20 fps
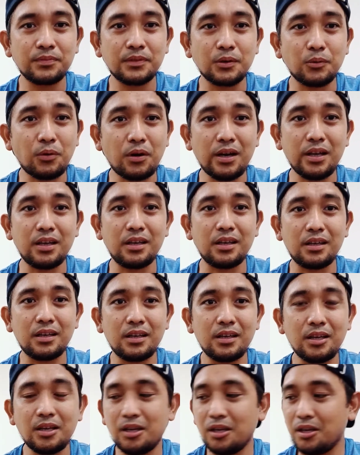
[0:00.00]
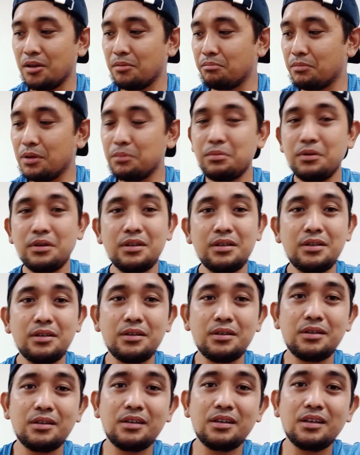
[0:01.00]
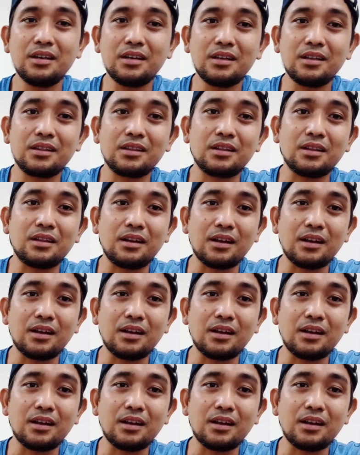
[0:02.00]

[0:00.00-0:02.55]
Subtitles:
Why? Maybe the